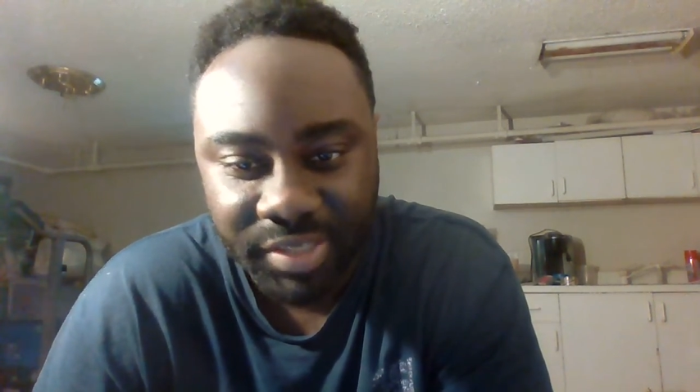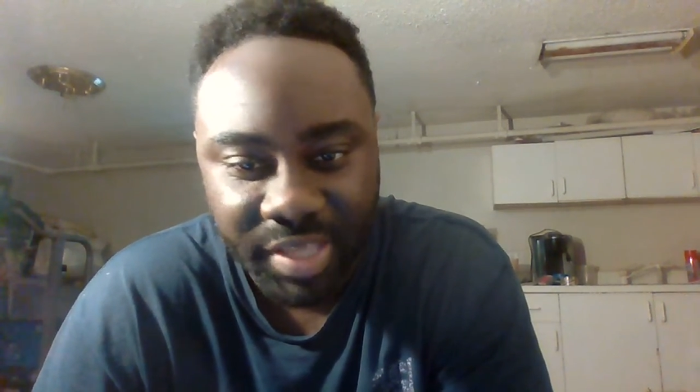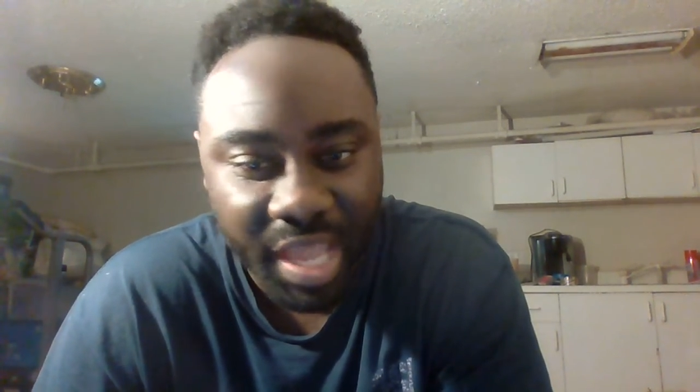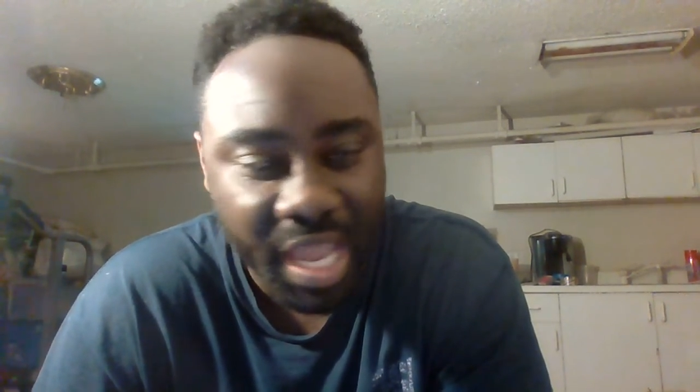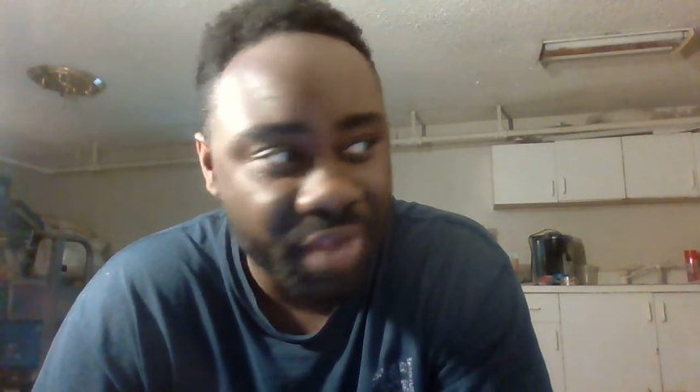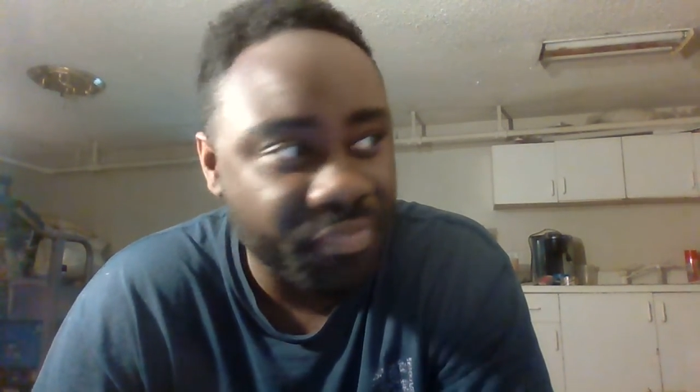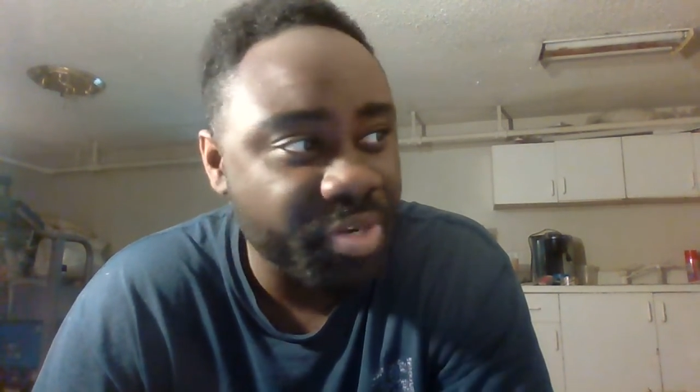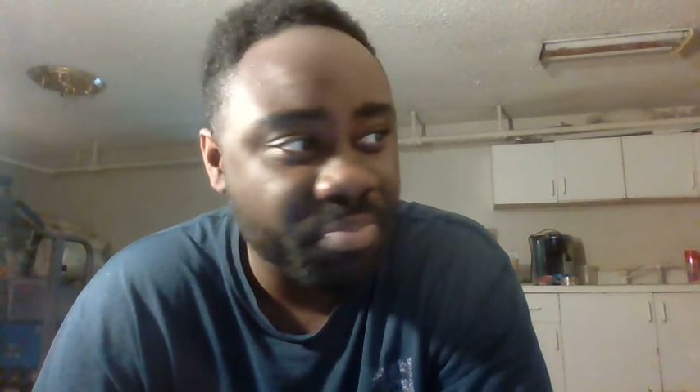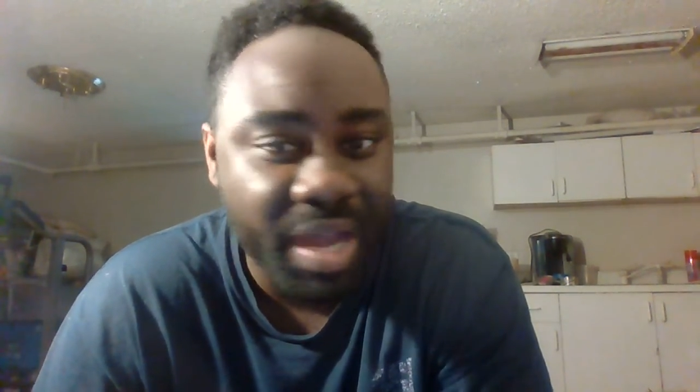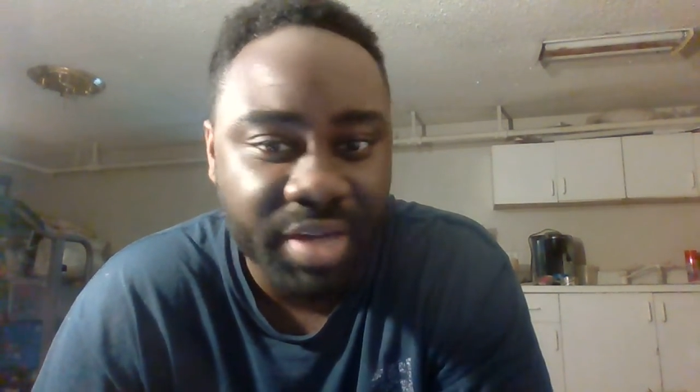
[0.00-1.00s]
that
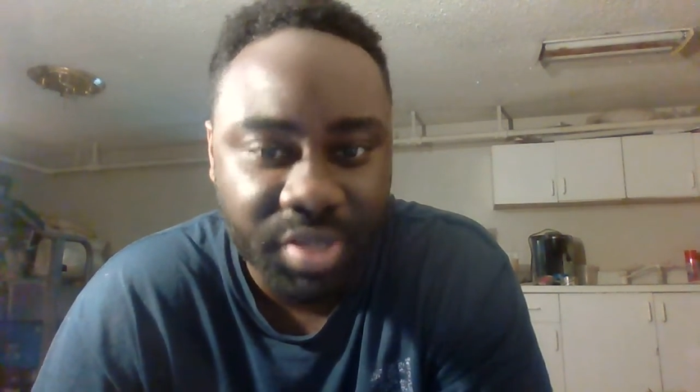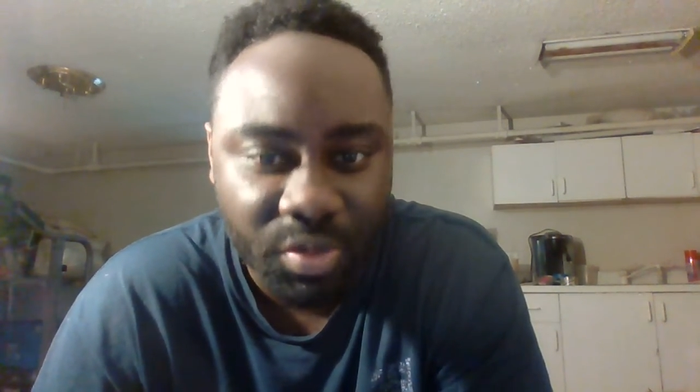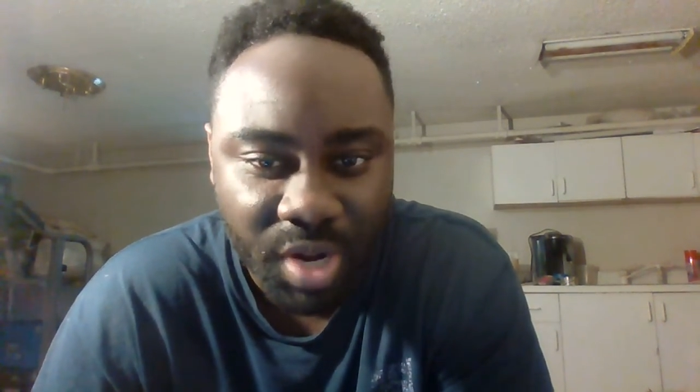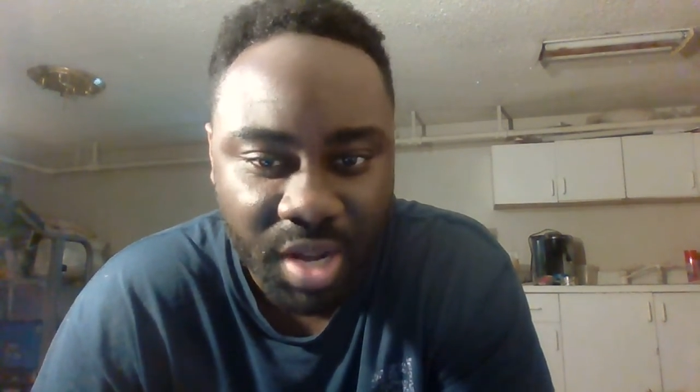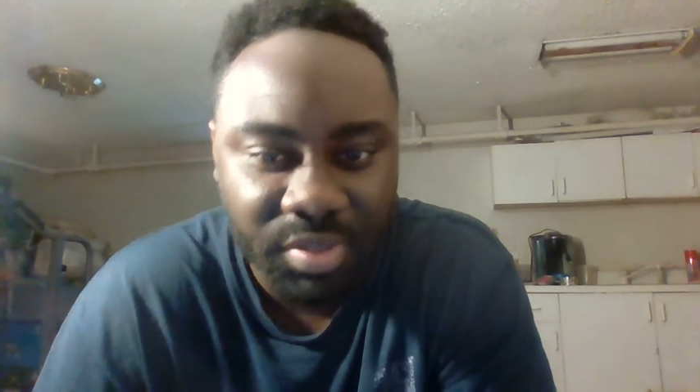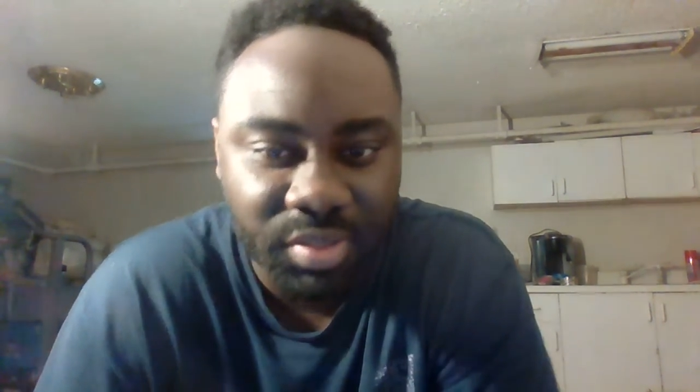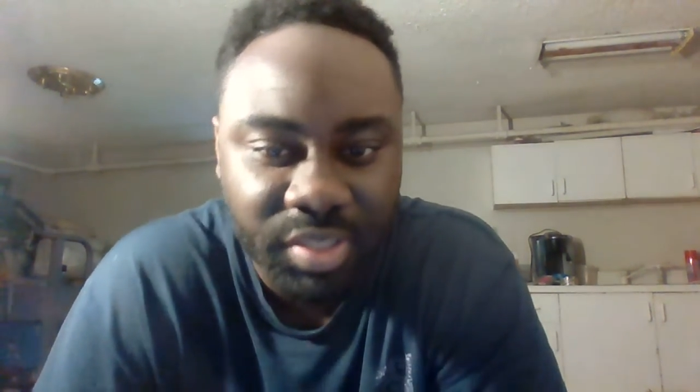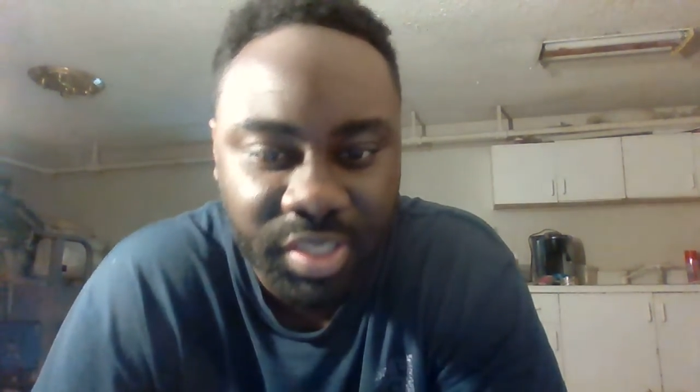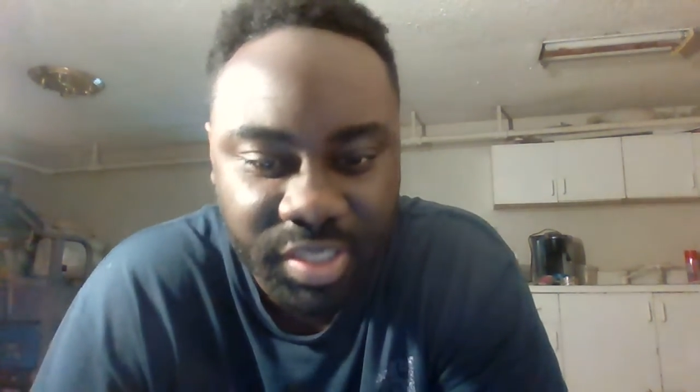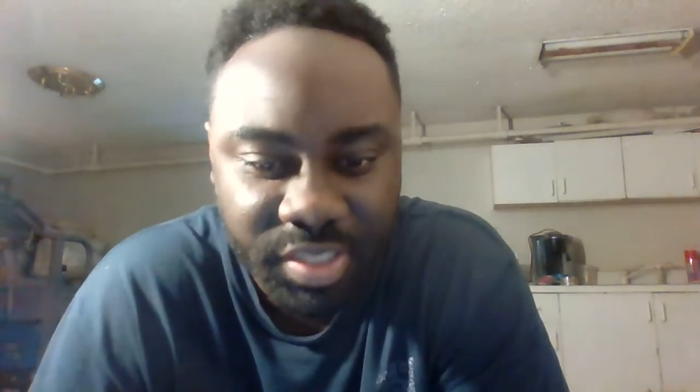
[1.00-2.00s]
everybody around the
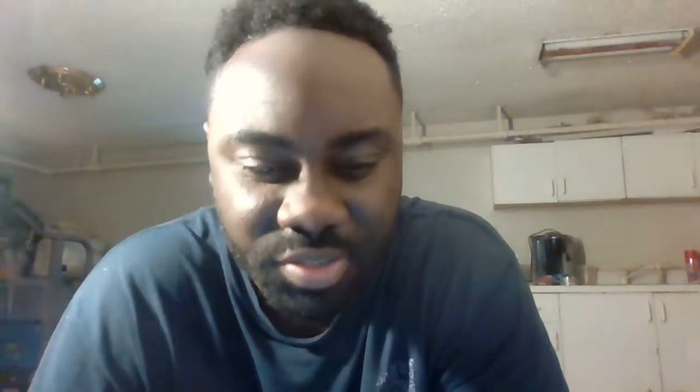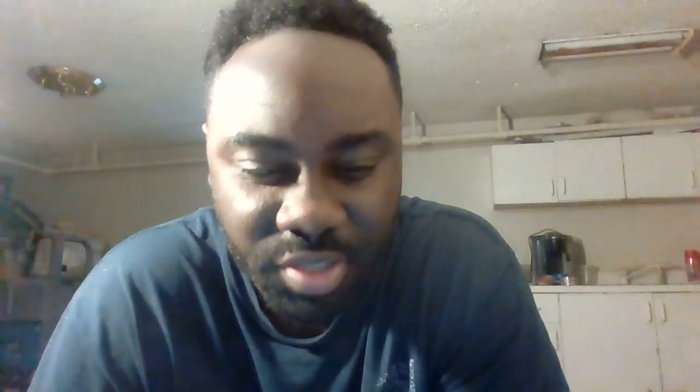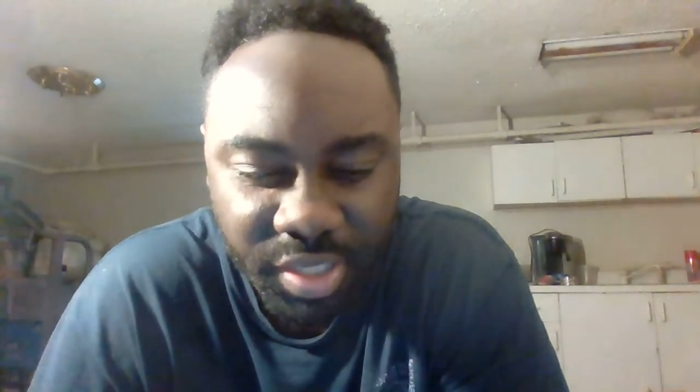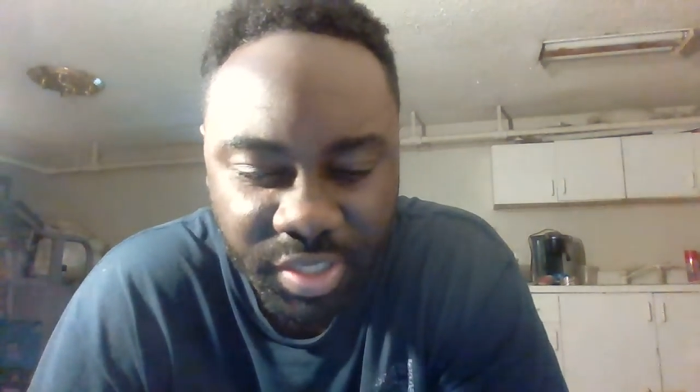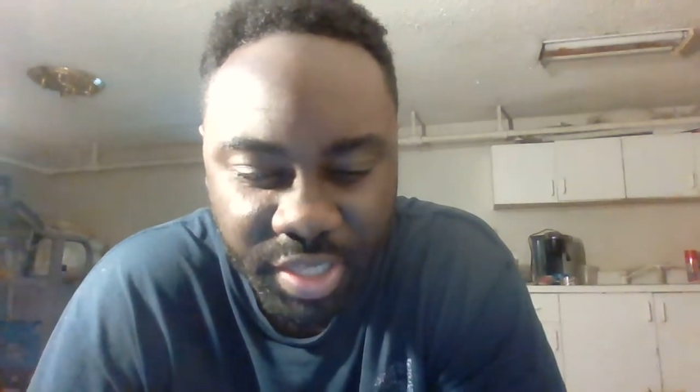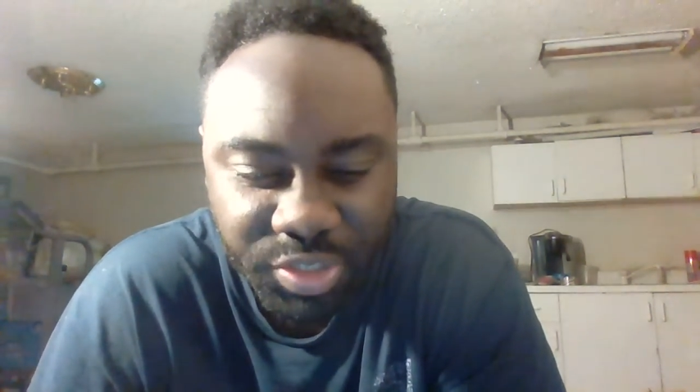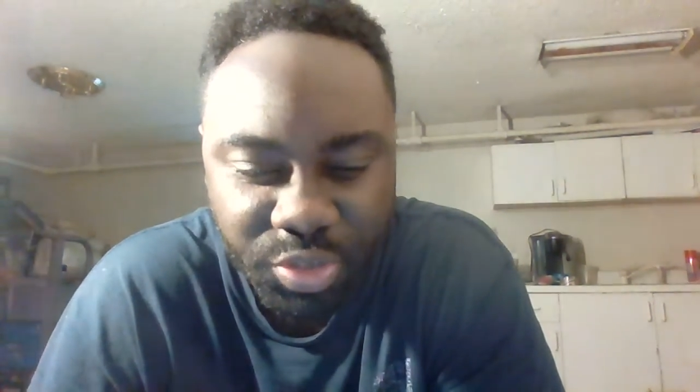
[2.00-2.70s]
league is looking at